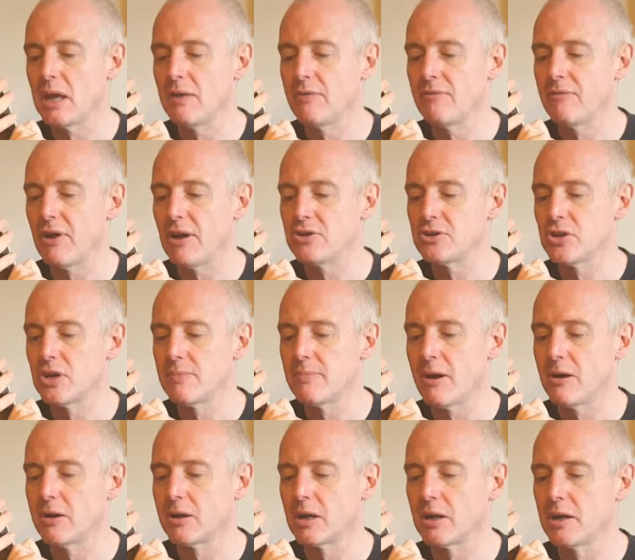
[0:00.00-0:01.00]
in French and
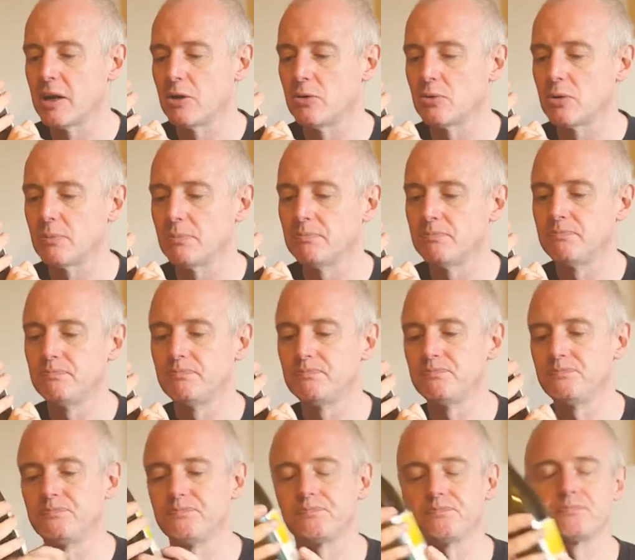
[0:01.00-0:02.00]
American oak.
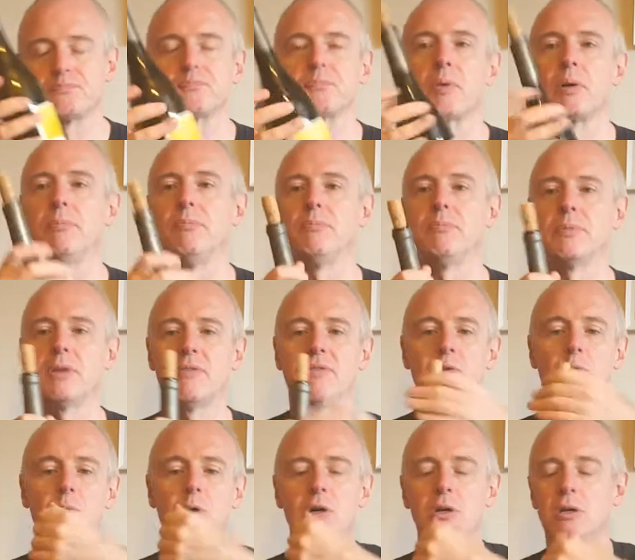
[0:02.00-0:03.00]
Give
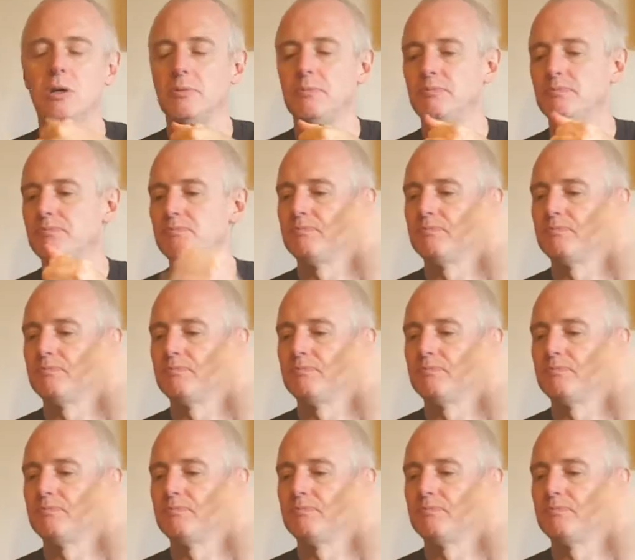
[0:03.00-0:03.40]
it a whirl.